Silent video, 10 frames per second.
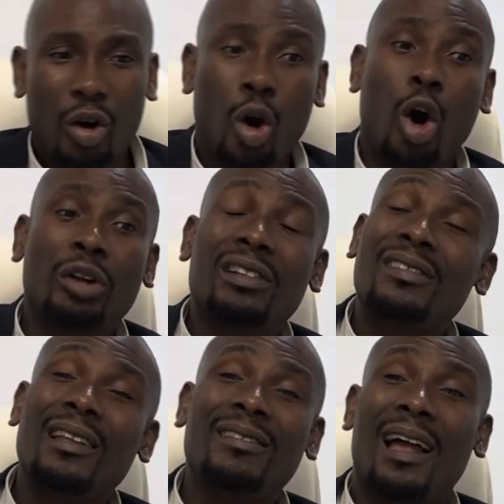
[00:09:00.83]
All these
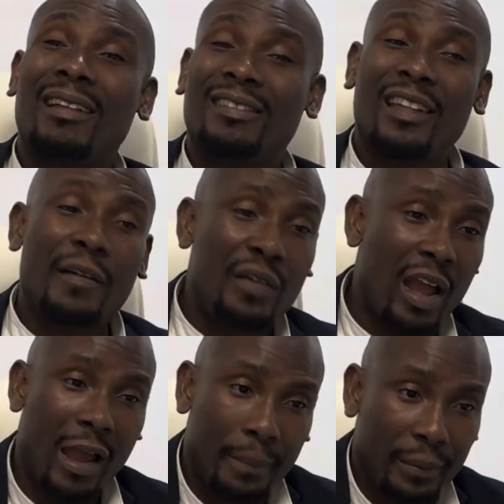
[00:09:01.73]
things are
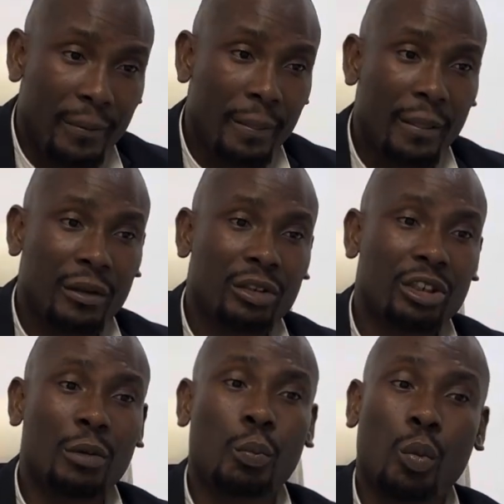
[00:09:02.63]
self-help.
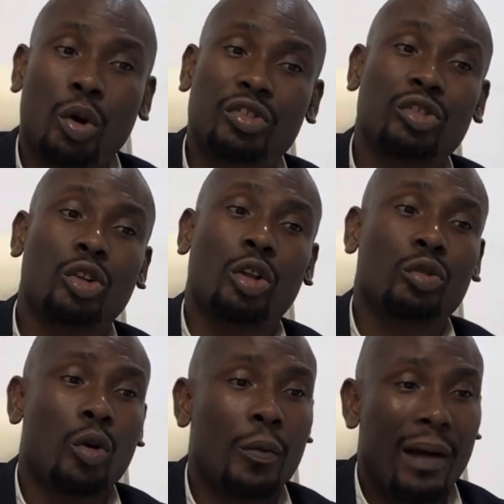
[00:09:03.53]
You must not
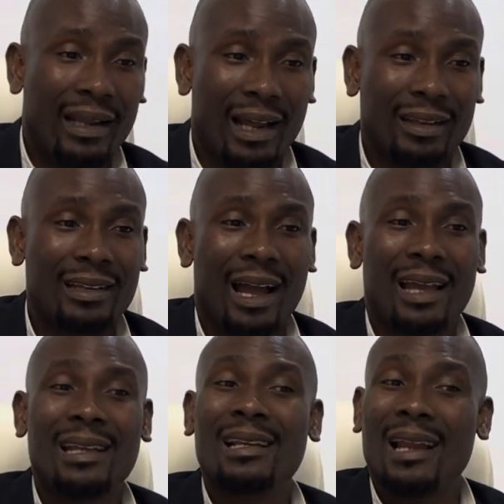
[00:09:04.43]
go by that. They are
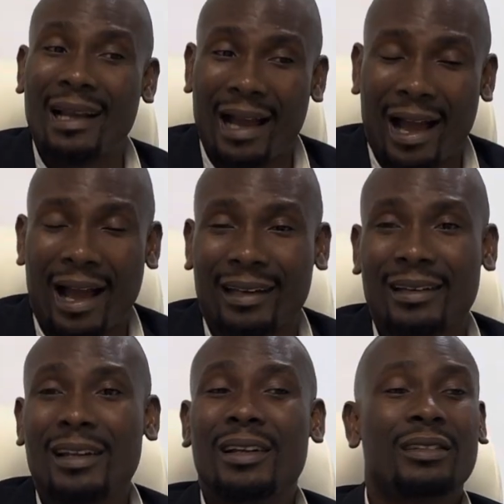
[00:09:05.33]
illegal, and
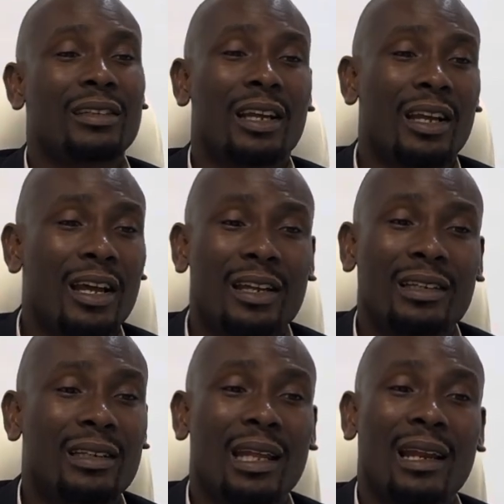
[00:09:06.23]
the
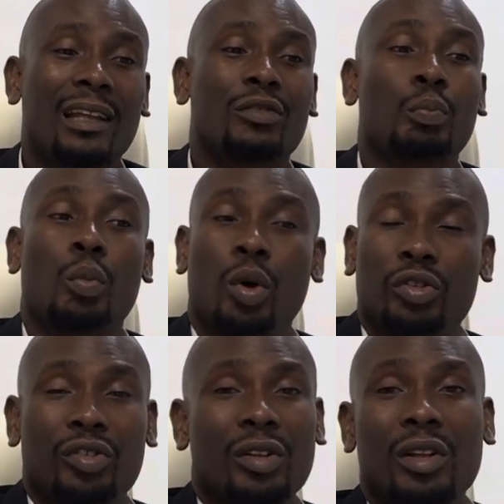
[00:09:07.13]
tenant
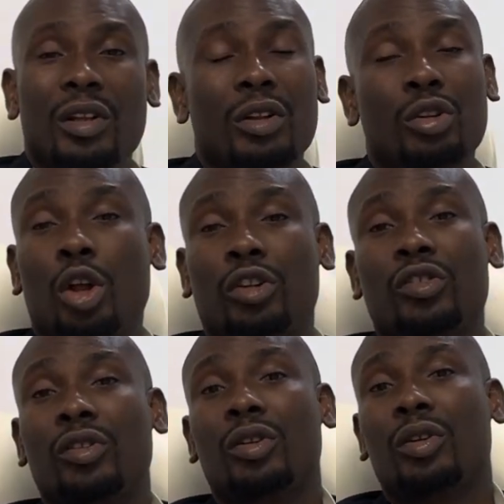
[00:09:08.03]
must not
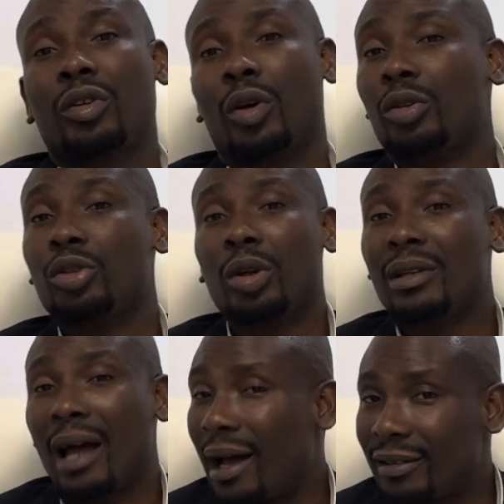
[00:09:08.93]
condone
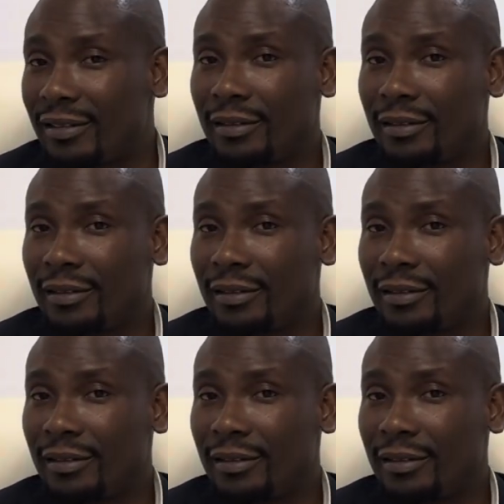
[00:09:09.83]
that.